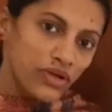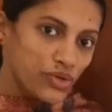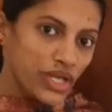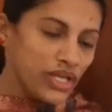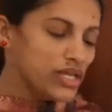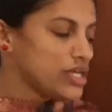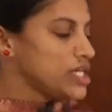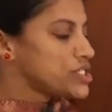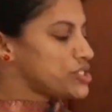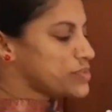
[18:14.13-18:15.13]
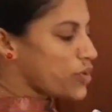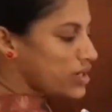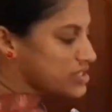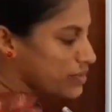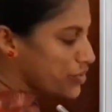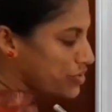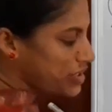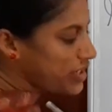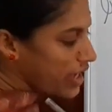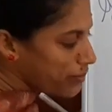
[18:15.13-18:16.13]
Okay, so the smaller
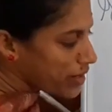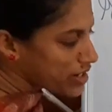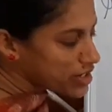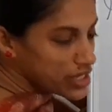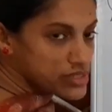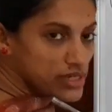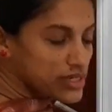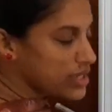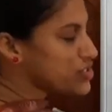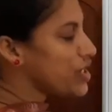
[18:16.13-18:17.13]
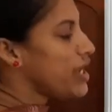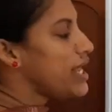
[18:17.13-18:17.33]
subunit, mRNA is attached,